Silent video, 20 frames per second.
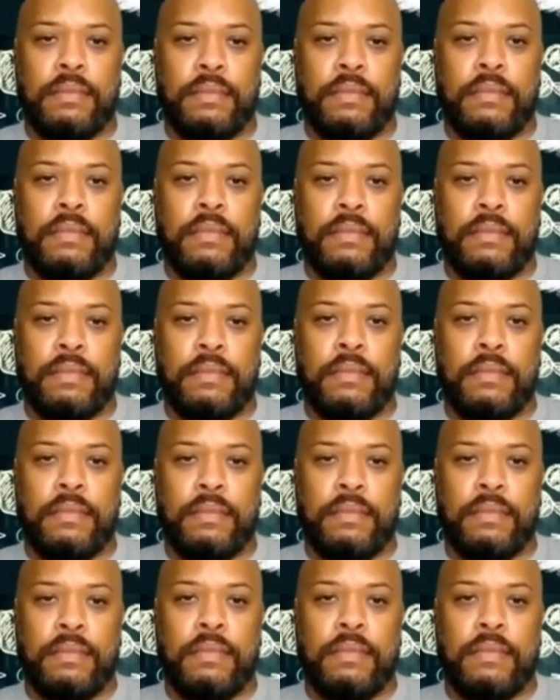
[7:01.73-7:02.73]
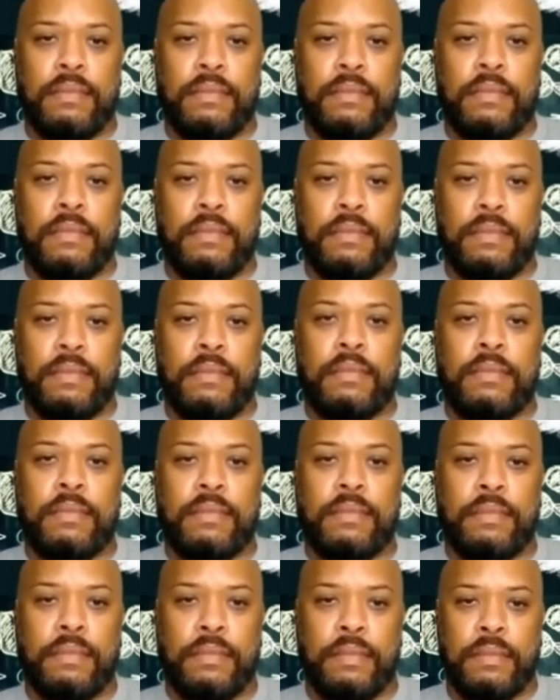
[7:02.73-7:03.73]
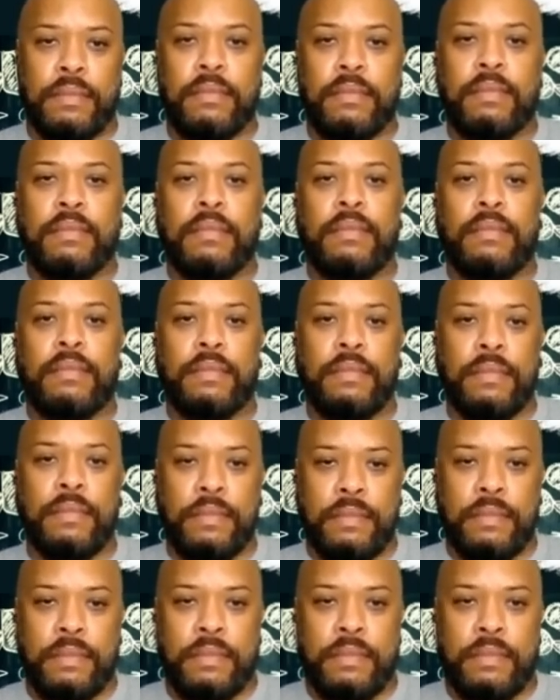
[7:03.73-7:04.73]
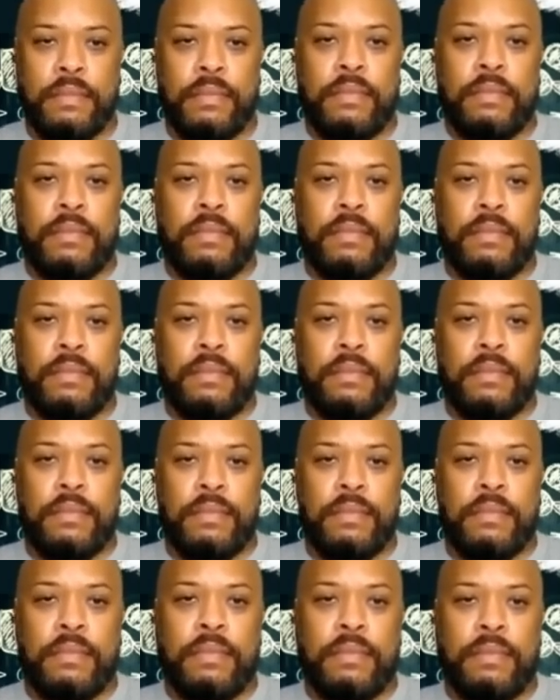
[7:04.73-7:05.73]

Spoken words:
(silent)